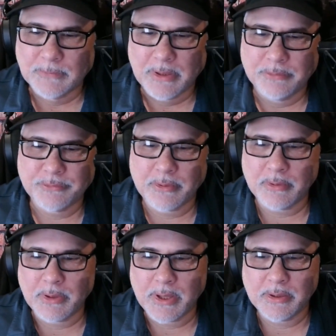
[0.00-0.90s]
Is
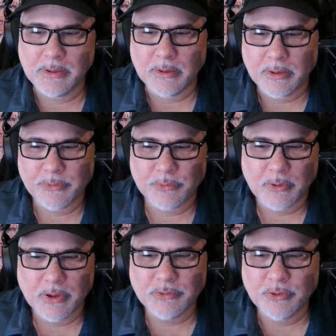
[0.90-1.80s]
there any other
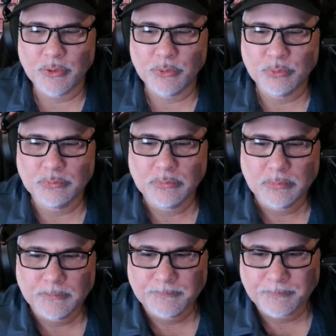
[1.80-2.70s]
unknown
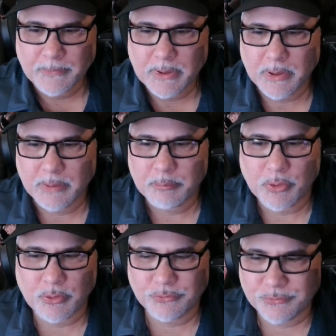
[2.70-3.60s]

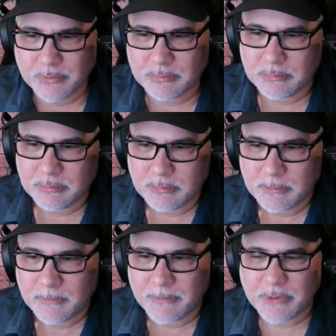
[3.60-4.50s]
person
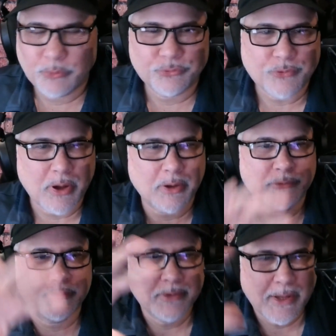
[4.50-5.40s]
that you saw
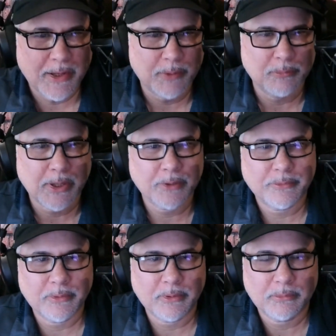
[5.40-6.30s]
as a name out
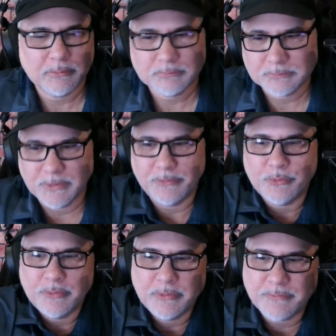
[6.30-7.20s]
there
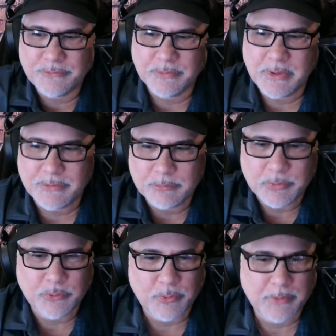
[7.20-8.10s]
during the investigation,
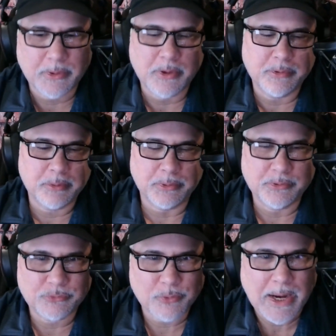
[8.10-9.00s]
but you were unable
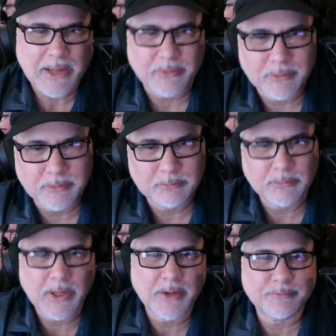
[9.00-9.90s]
to track them
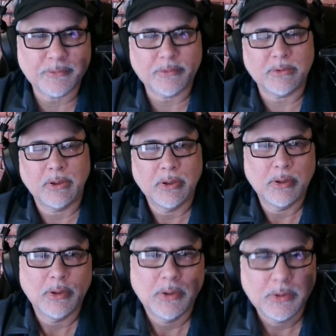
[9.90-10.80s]
after,
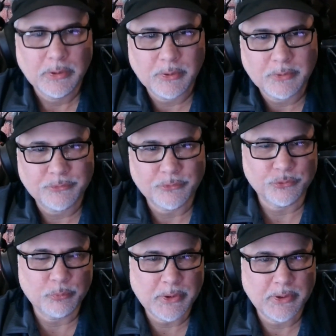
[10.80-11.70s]
on
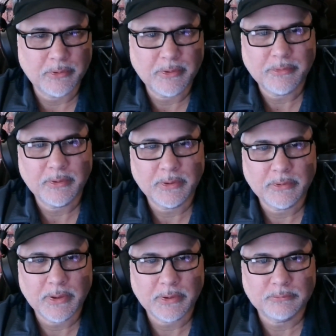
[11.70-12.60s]
social media or anything like
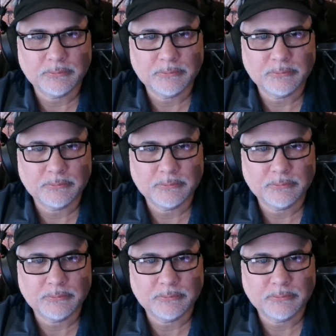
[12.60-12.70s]
that?